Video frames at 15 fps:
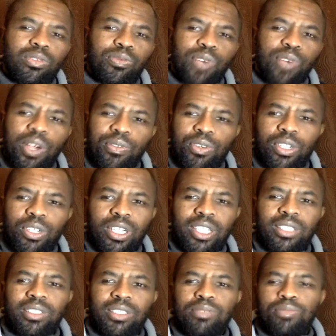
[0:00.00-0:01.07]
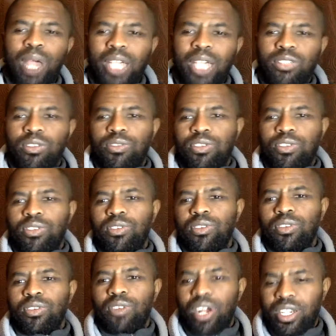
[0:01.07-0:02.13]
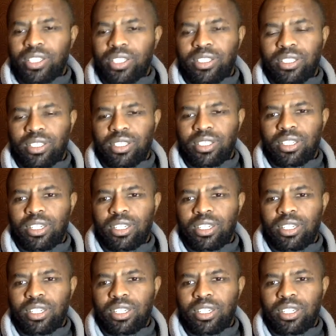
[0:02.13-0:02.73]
500 bags of rice.